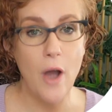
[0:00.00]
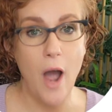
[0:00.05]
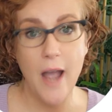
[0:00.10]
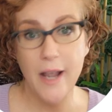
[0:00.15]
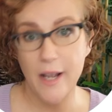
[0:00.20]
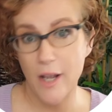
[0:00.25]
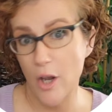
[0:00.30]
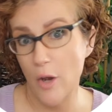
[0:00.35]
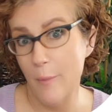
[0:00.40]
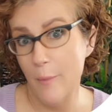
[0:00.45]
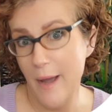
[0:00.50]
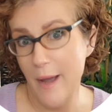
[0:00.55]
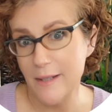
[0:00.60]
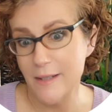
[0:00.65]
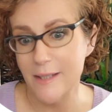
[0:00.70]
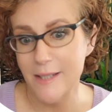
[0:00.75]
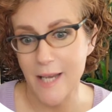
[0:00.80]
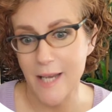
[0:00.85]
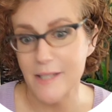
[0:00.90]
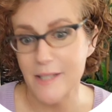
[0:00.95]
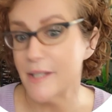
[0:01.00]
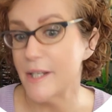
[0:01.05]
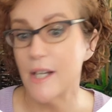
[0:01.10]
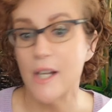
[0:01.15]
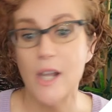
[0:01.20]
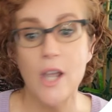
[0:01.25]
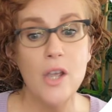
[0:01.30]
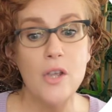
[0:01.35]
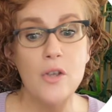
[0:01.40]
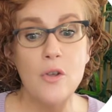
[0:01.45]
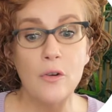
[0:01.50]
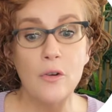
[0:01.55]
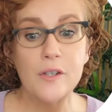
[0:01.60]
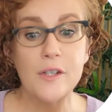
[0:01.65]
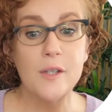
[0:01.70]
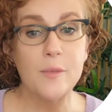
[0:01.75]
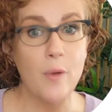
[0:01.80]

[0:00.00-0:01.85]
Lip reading: I can go back to testing. Yours